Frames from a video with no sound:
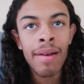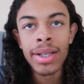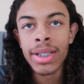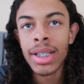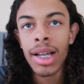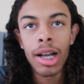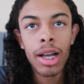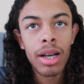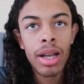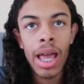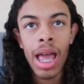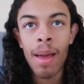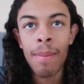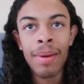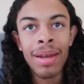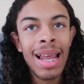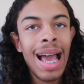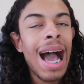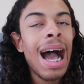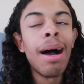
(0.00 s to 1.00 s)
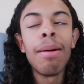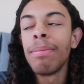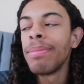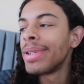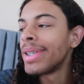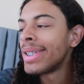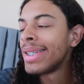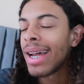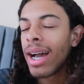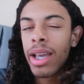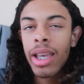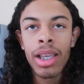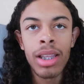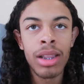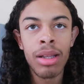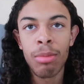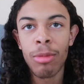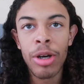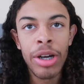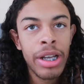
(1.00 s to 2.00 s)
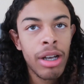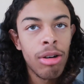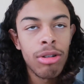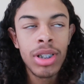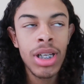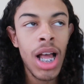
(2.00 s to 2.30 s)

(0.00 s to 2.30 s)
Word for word: it's not gonna happen. I'm just not getting them gringos